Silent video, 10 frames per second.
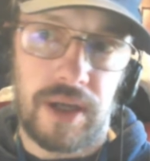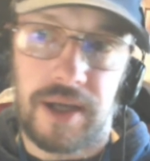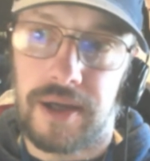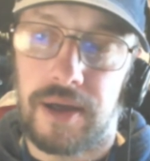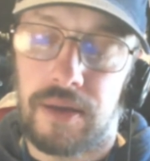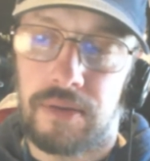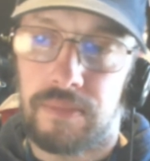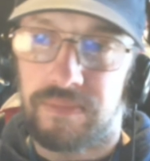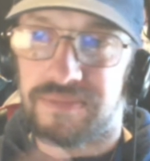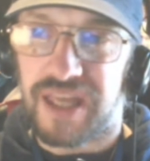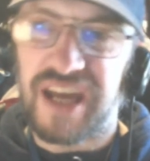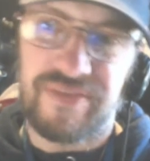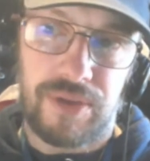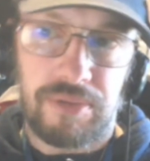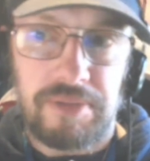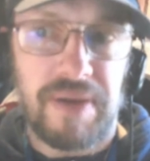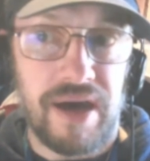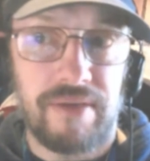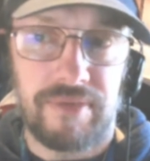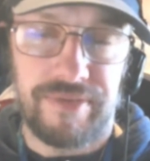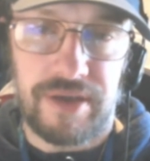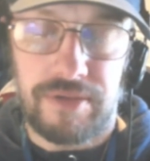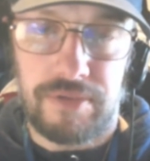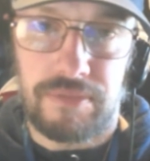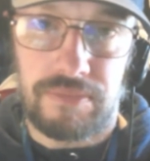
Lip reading: a kind of a three-part review